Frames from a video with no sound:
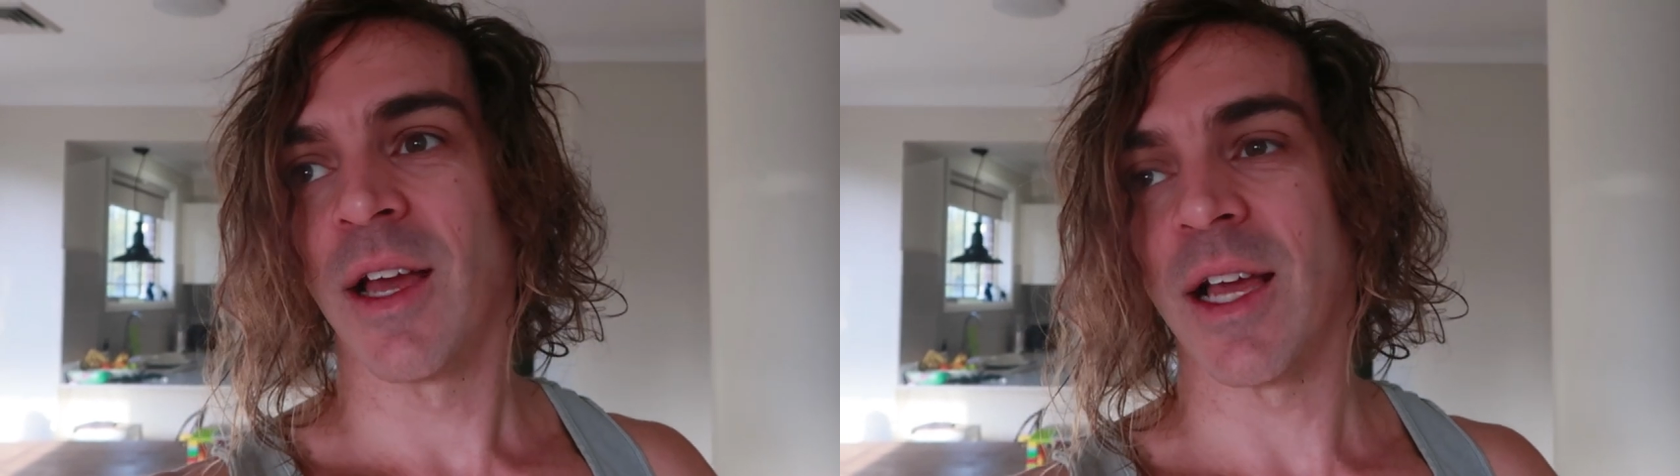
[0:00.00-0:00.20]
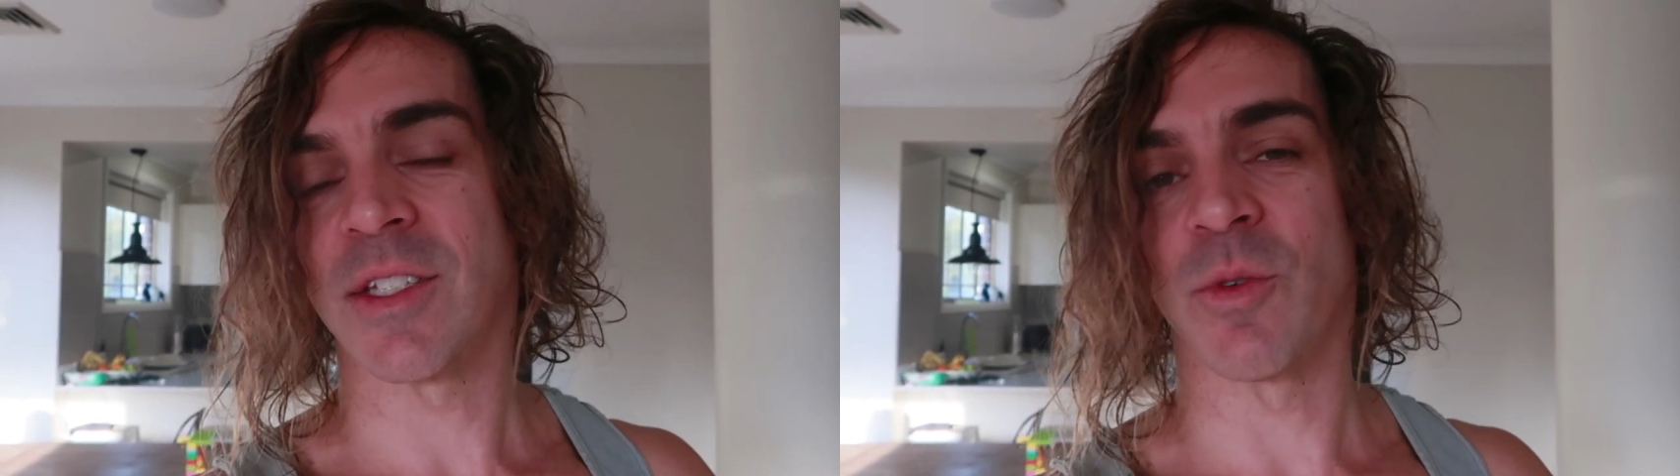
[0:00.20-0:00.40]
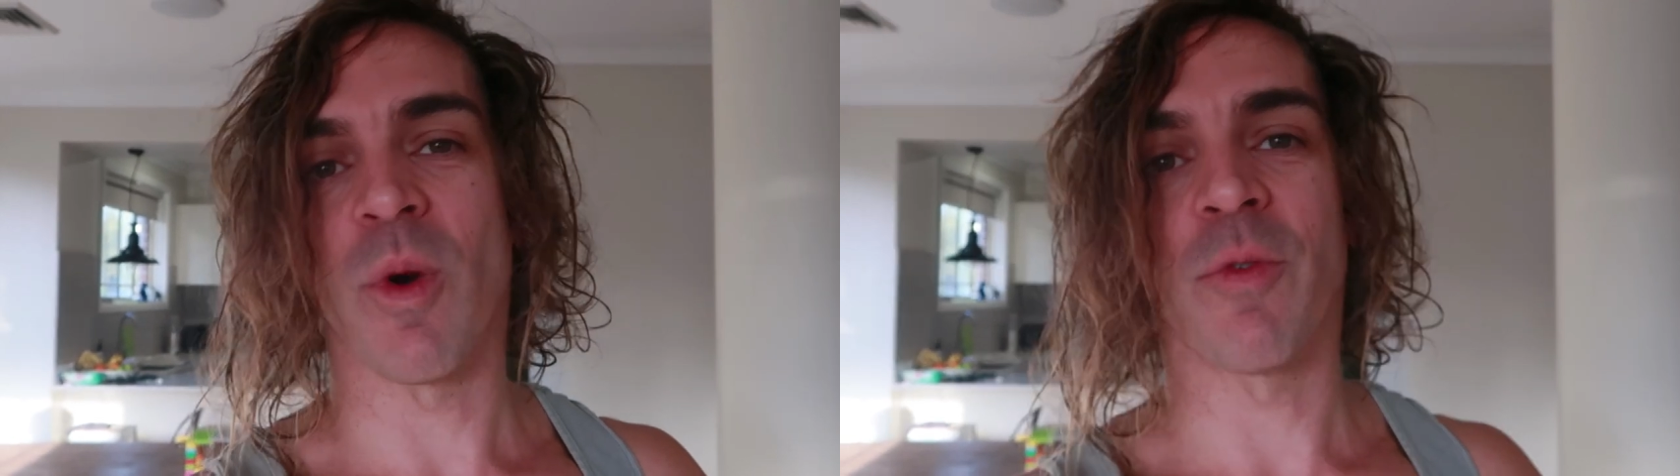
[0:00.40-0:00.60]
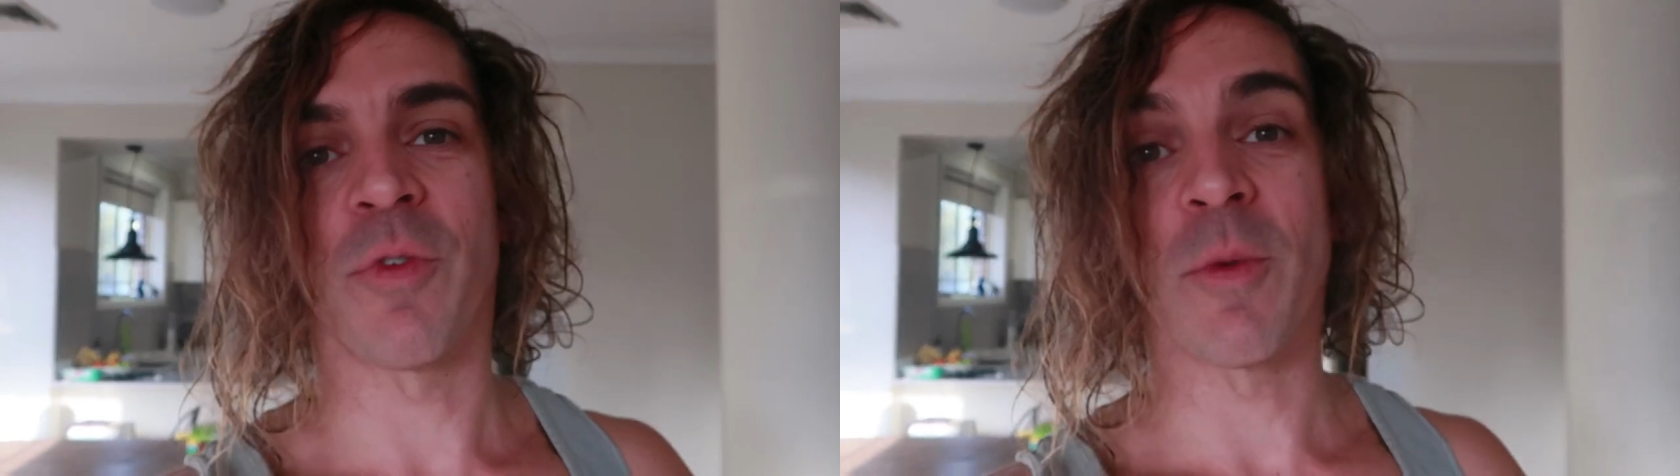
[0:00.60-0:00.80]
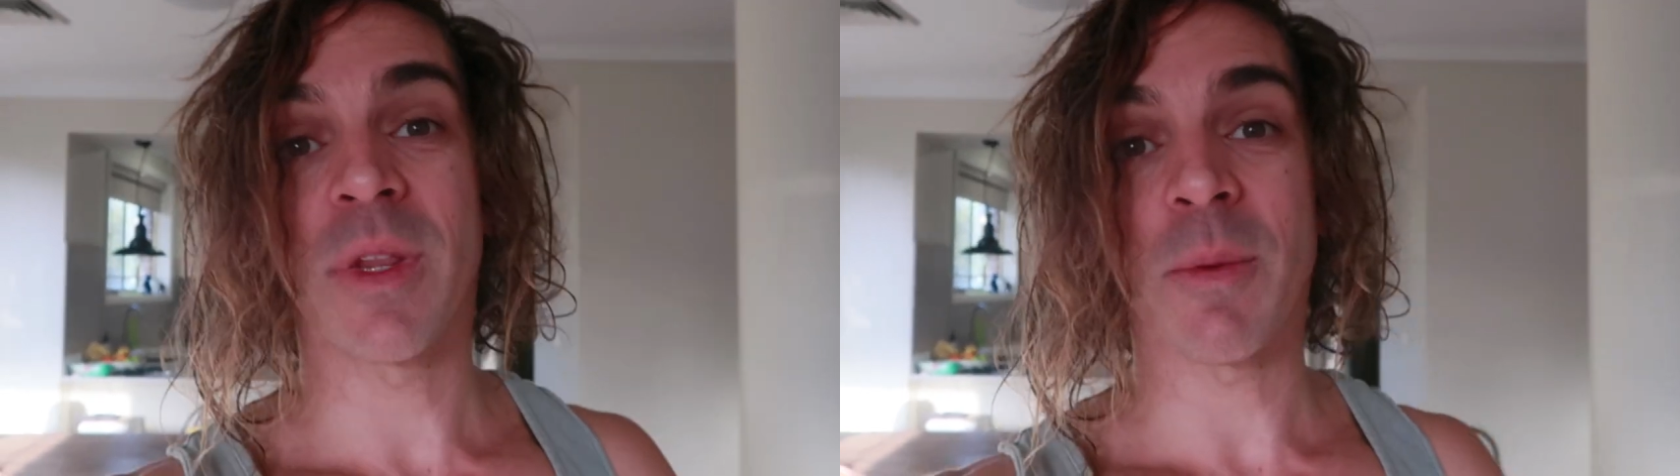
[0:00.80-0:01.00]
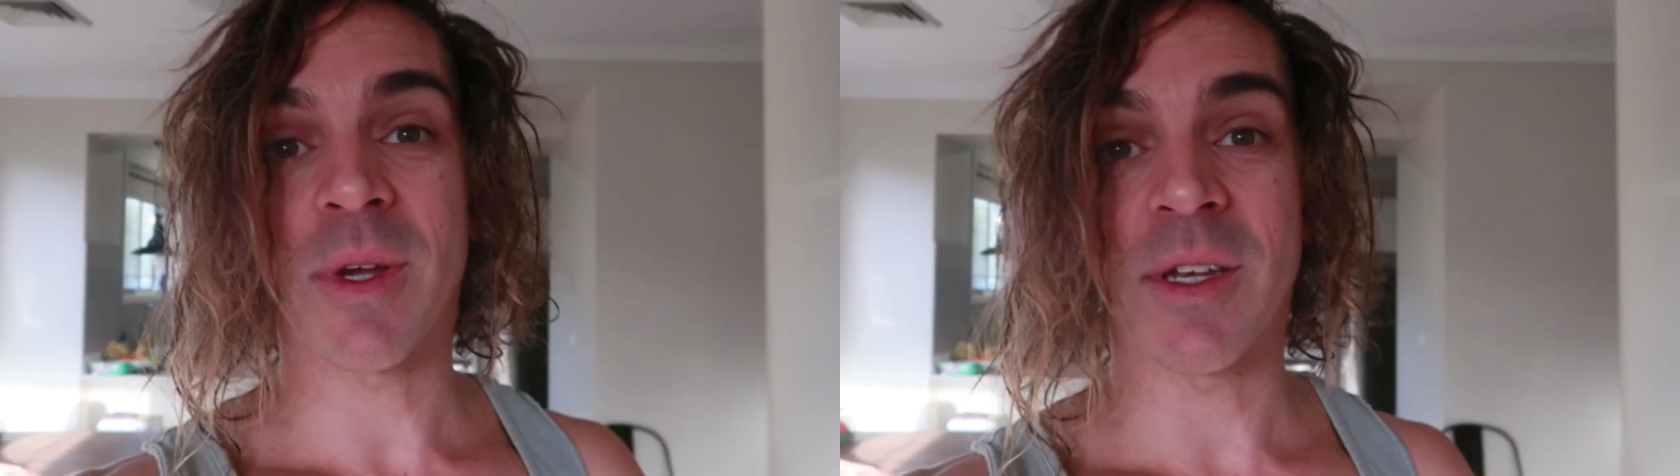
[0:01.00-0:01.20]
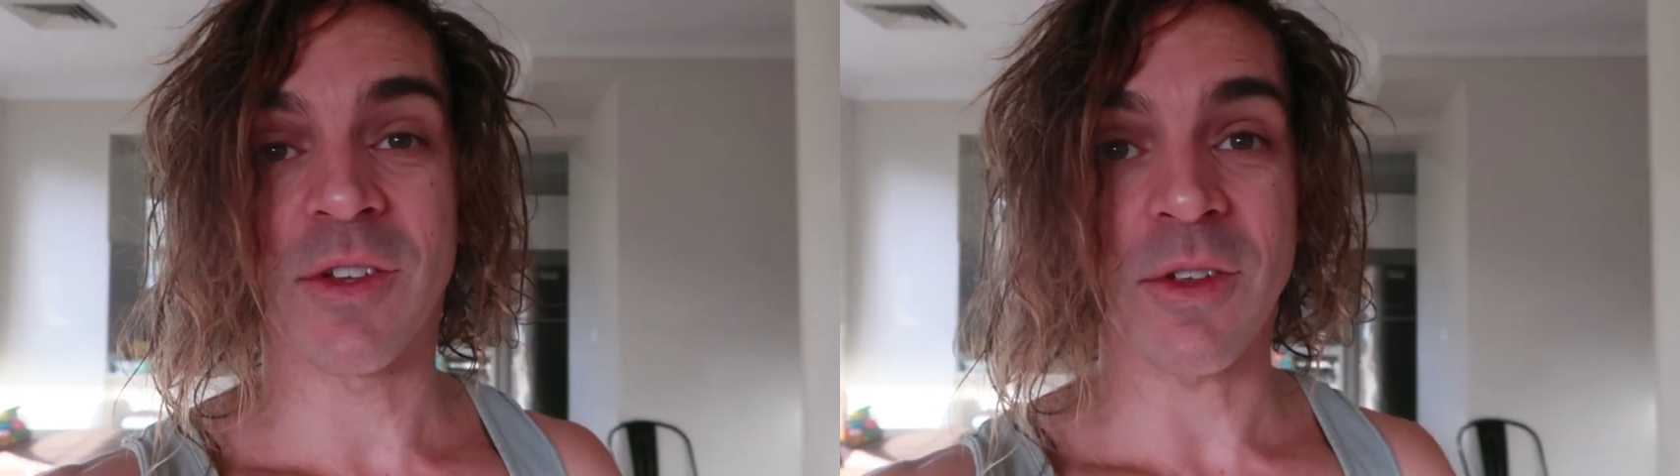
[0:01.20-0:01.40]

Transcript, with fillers: as to what film clip we're going to